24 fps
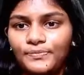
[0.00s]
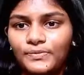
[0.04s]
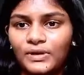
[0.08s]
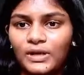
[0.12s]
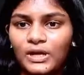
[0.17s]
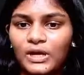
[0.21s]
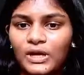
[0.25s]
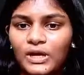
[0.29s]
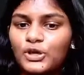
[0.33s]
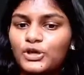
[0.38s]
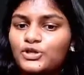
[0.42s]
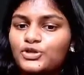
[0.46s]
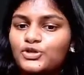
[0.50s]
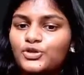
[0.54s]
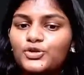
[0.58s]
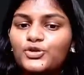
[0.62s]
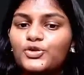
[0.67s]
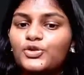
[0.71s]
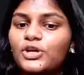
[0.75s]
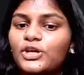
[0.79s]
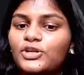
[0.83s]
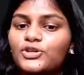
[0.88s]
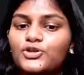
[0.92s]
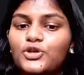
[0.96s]
So you can
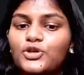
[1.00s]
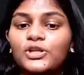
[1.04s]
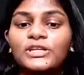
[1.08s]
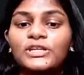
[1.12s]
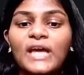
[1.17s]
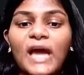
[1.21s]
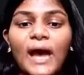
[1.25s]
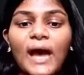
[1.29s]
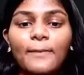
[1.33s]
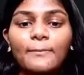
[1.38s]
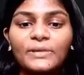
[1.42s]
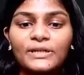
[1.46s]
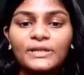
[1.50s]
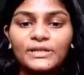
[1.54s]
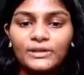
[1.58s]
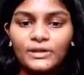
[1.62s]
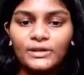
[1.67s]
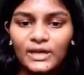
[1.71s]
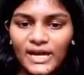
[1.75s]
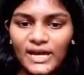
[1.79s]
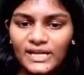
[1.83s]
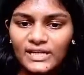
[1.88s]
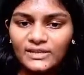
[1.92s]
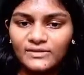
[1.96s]
draw the ammeter
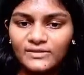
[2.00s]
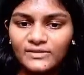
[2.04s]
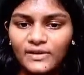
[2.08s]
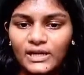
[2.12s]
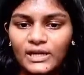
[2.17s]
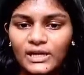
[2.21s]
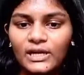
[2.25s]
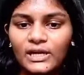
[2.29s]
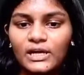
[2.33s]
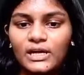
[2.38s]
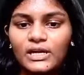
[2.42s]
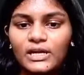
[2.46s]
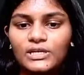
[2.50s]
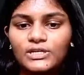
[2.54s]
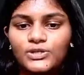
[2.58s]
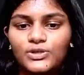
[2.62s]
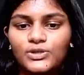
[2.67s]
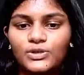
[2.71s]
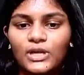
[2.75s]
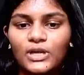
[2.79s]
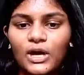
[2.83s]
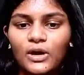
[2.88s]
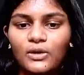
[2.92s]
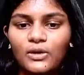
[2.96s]
anywhere. So
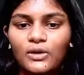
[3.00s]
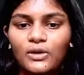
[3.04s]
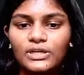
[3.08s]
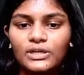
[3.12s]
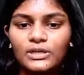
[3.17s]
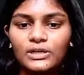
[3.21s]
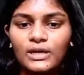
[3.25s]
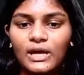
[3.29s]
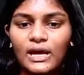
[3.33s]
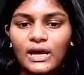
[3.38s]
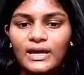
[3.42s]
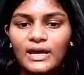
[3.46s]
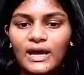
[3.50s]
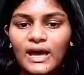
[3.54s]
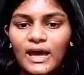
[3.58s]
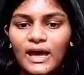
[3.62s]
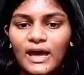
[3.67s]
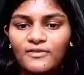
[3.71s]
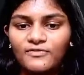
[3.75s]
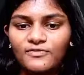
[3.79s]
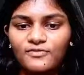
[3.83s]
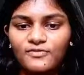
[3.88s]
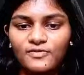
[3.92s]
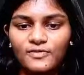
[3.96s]
now here I have
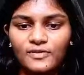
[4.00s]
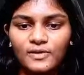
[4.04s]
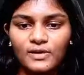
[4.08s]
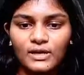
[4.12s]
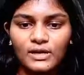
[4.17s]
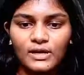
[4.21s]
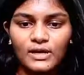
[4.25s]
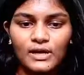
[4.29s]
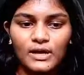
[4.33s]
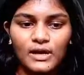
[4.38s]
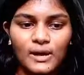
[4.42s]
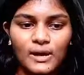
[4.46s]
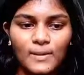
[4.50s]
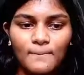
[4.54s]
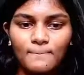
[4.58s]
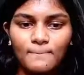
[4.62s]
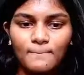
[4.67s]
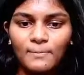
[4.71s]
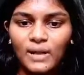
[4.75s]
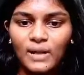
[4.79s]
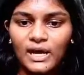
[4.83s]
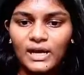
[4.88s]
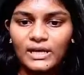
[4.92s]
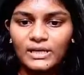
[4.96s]

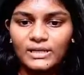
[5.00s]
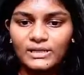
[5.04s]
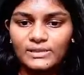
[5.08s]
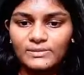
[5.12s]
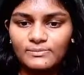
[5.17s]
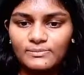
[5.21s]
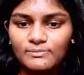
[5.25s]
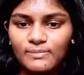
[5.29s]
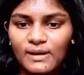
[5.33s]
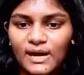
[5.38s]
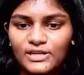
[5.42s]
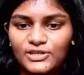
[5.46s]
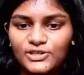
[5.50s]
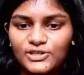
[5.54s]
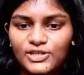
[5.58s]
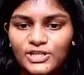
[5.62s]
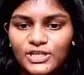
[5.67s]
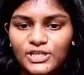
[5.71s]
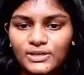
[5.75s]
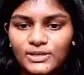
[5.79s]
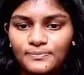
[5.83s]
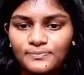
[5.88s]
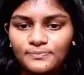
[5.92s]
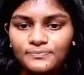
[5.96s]
my
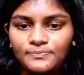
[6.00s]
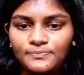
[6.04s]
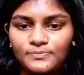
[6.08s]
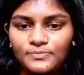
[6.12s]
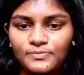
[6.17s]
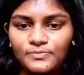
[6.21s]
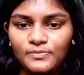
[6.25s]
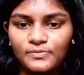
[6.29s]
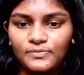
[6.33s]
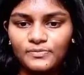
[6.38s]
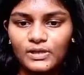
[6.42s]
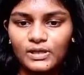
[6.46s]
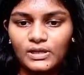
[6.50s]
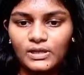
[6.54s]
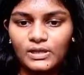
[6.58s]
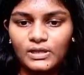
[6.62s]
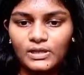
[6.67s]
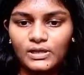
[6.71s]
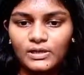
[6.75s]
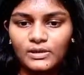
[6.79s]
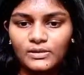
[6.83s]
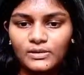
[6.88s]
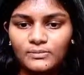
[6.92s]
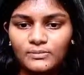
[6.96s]
battery,
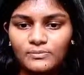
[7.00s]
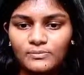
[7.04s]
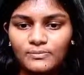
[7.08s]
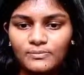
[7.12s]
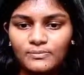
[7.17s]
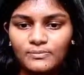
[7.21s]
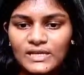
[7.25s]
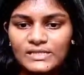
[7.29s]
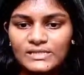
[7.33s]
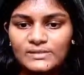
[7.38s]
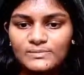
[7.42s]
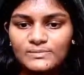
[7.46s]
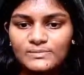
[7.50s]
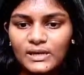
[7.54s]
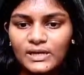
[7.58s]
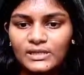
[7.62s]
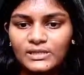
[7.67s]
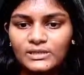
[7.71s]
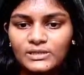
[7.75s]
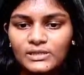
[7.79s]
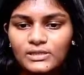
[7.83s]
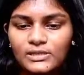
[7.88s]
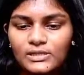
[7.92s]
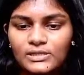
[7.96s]
plus
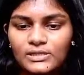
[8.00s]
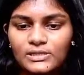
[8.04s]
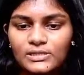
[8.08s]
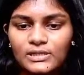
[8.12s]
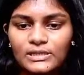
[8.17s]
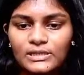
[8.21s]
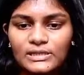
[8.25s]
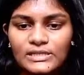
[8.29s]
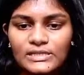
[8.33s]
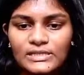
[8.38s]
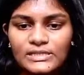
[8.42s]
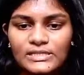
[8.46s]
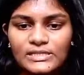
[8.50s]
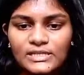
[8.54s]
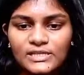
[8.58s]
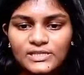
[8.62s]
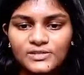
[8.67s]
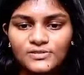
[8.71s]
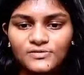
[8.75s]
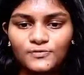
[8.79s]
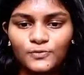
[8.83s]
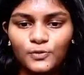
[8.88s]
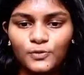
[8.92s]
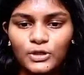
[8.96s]
minus, it is 6
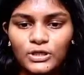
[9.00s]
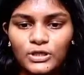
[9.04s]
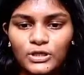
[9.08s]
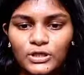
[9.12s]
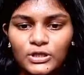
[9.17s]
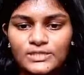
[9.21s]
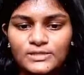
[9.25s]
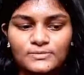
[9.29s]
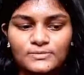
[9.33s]
volts.